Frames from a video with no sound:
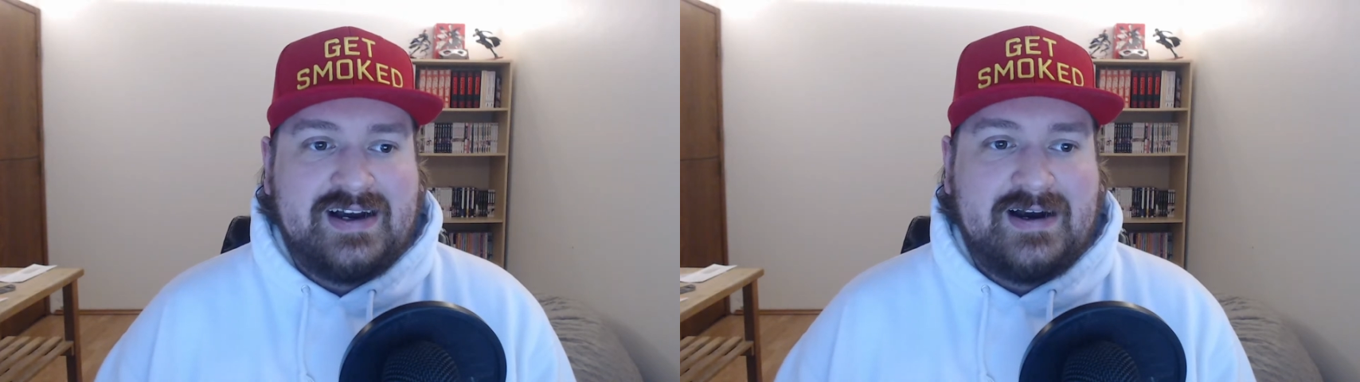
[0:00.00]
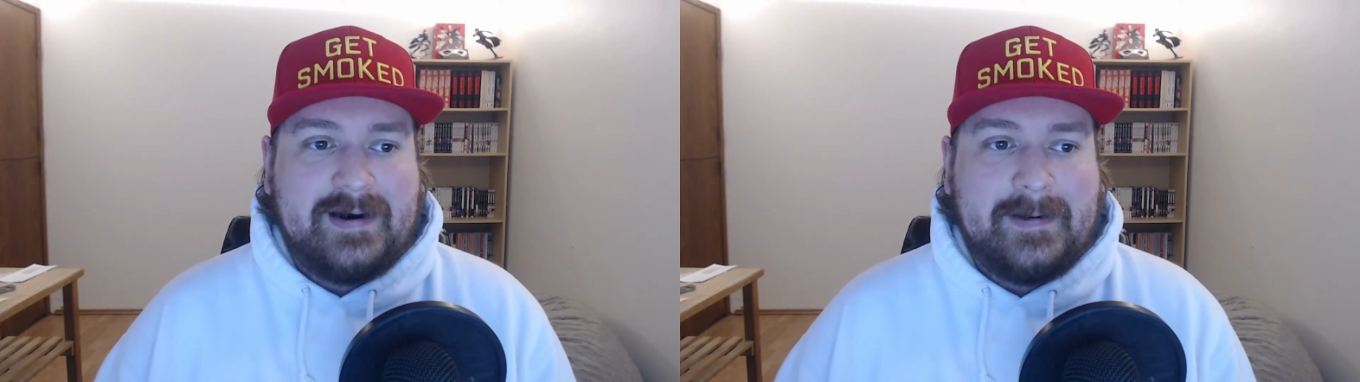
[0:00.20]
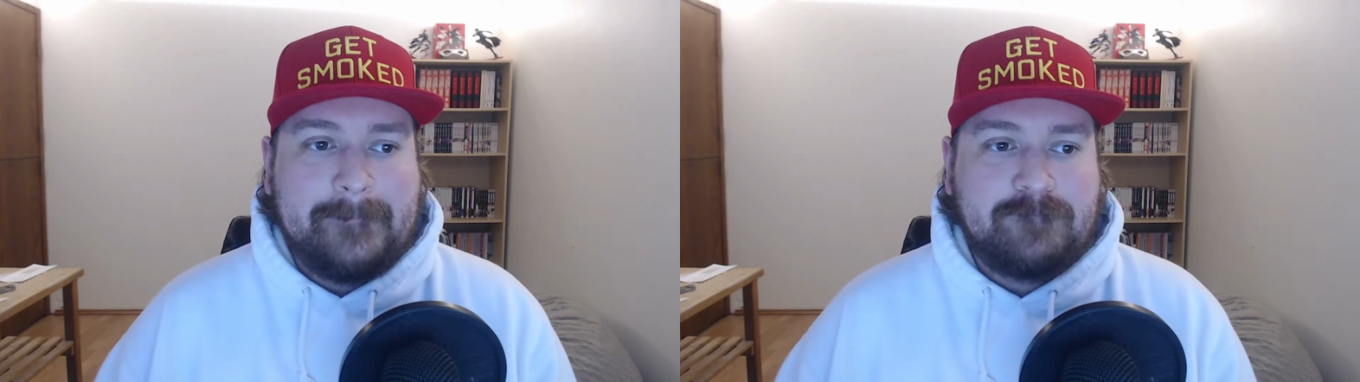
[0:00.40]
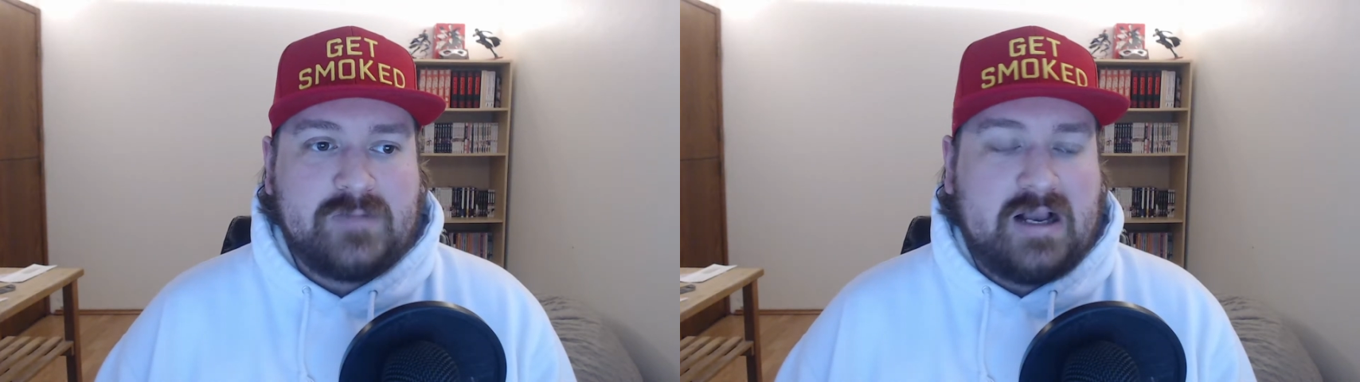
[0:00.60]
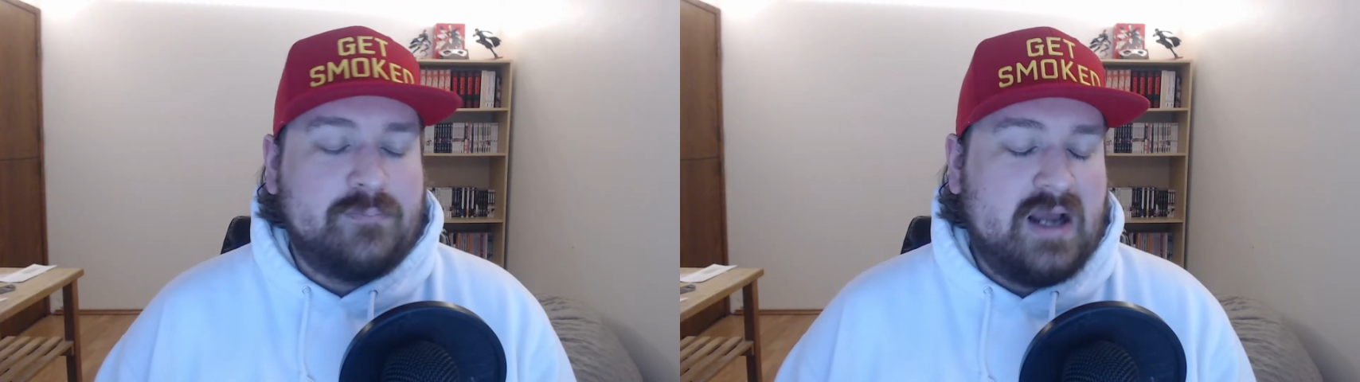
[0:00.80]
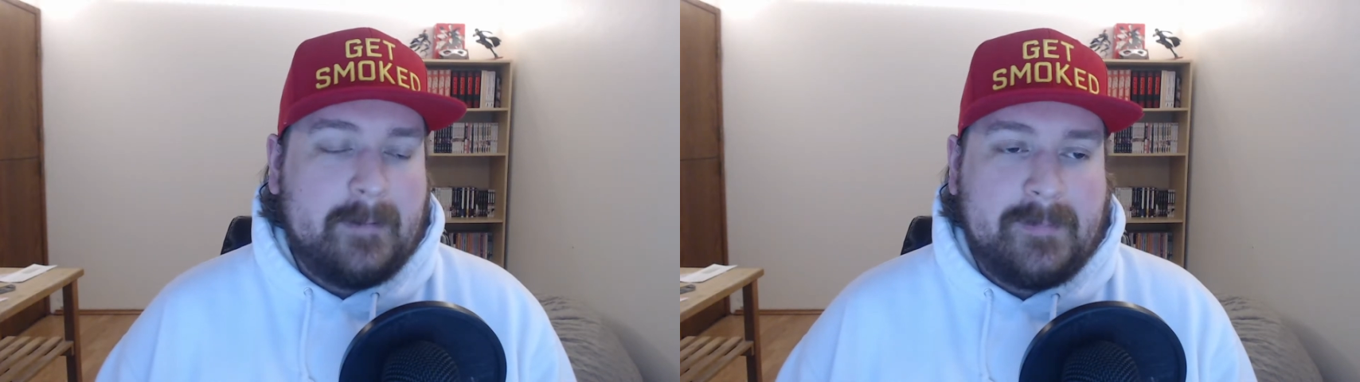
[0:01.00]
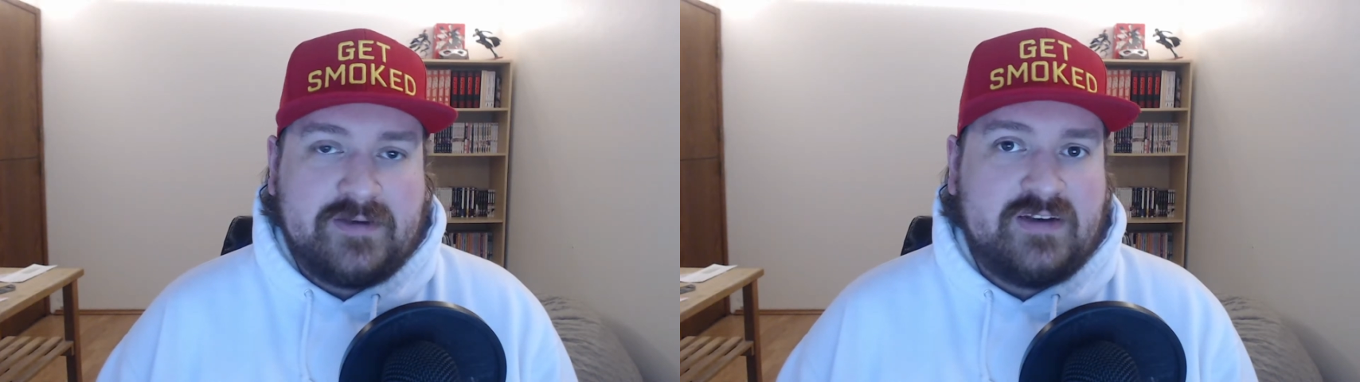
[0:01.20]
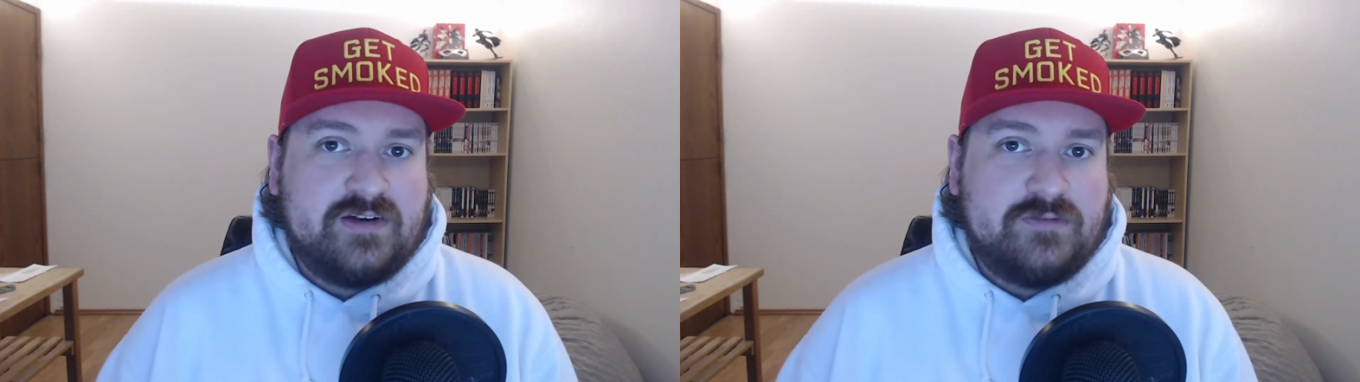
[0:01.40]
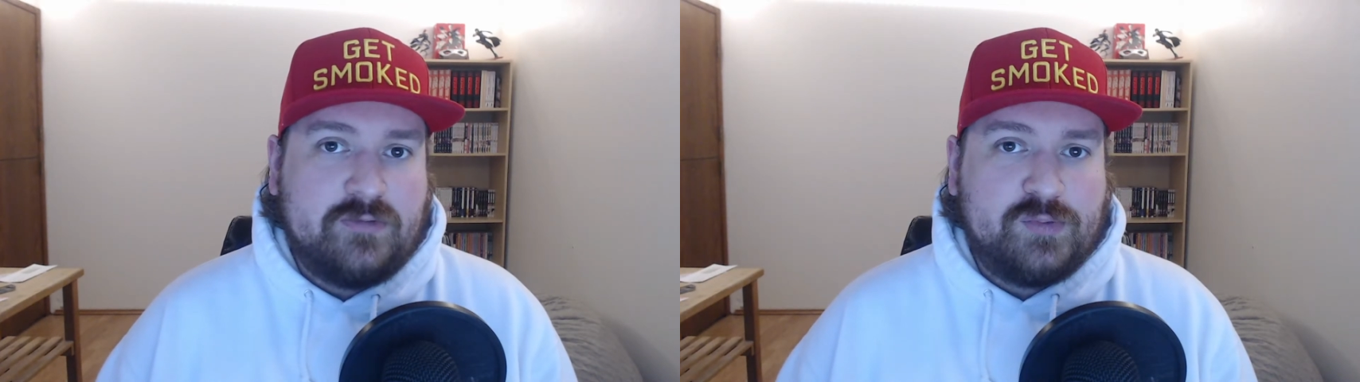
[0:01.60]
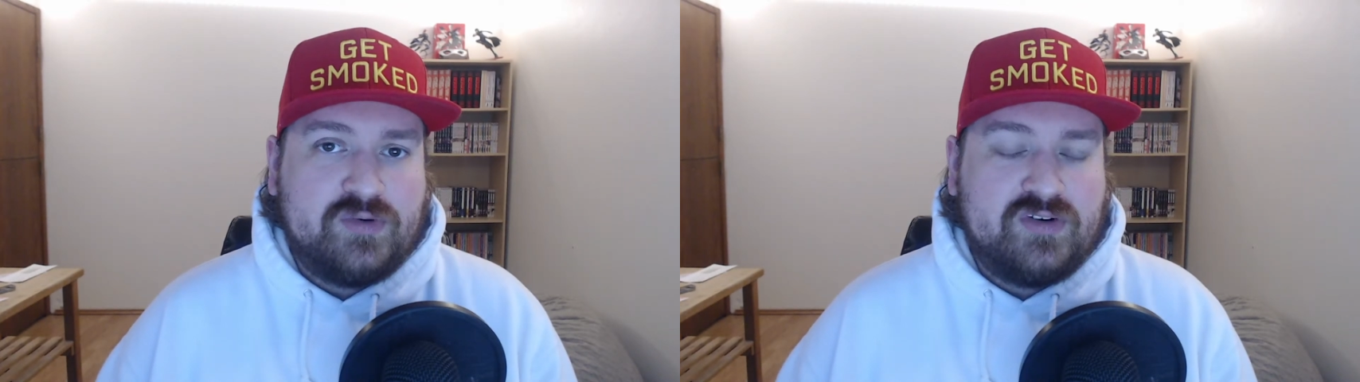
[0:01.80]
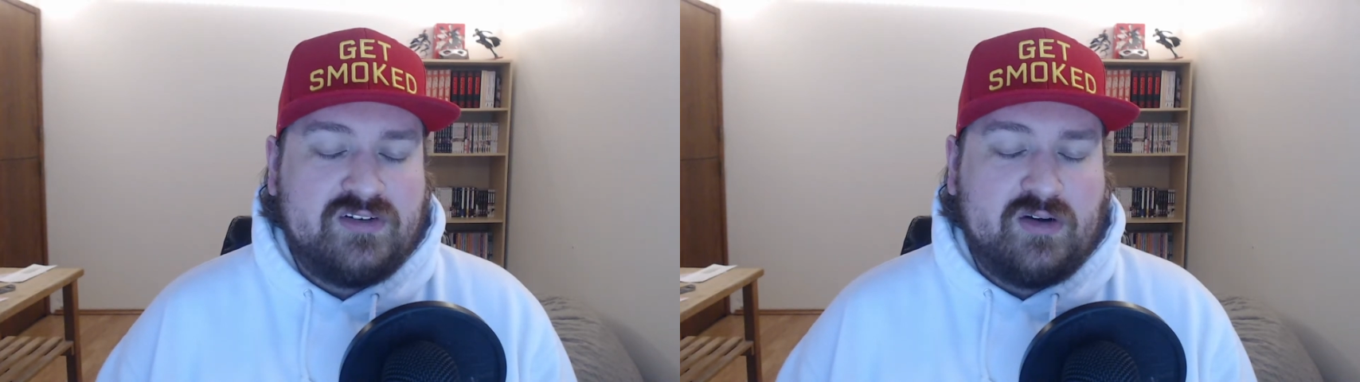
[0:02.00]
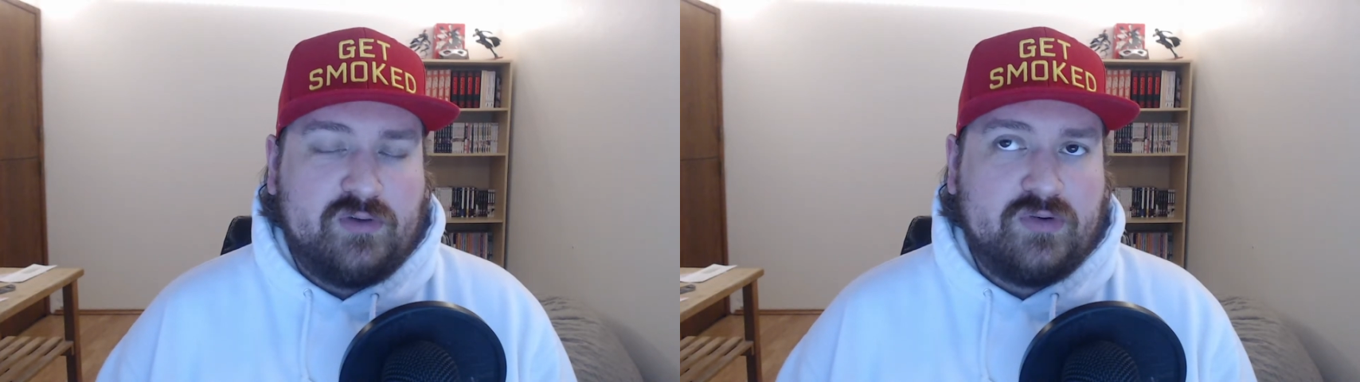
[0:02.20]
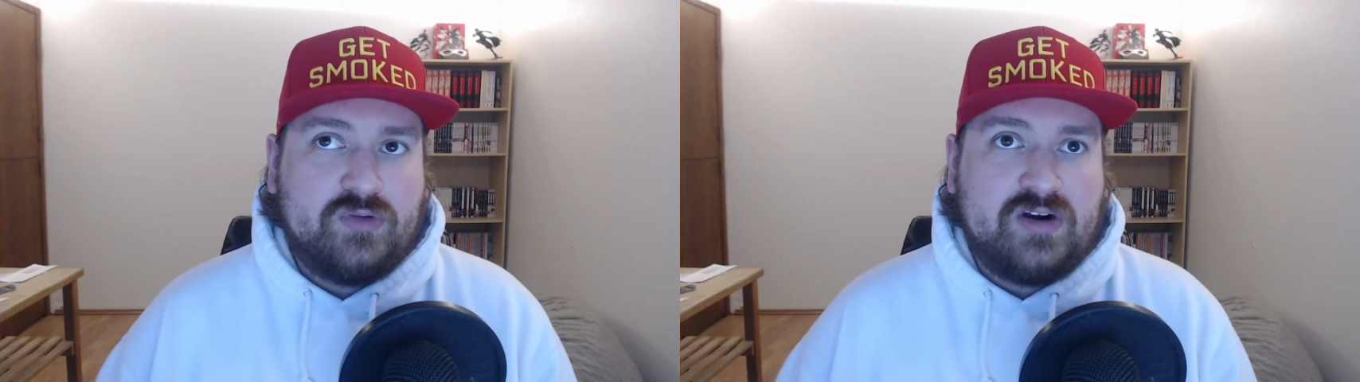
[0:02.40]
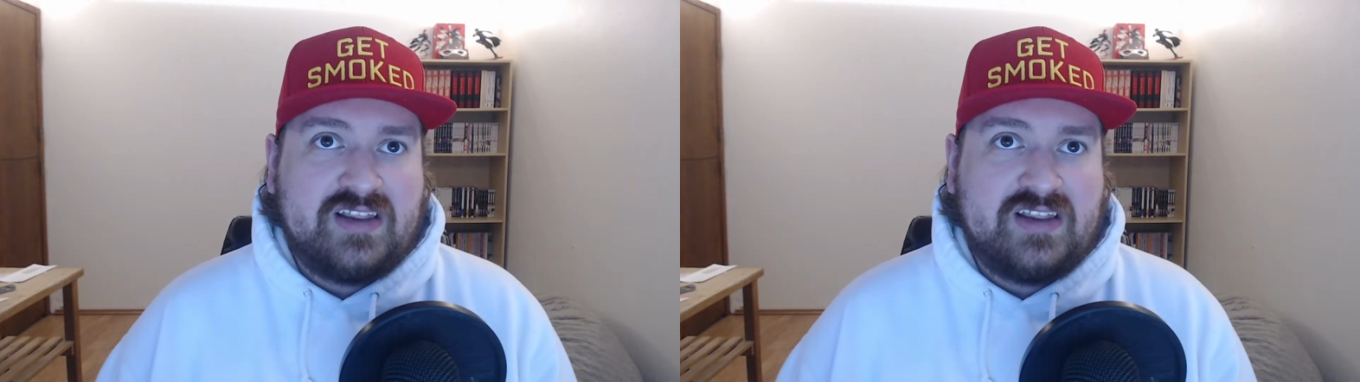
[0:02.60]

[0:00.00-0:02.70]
I'm not a big fan of Overlord.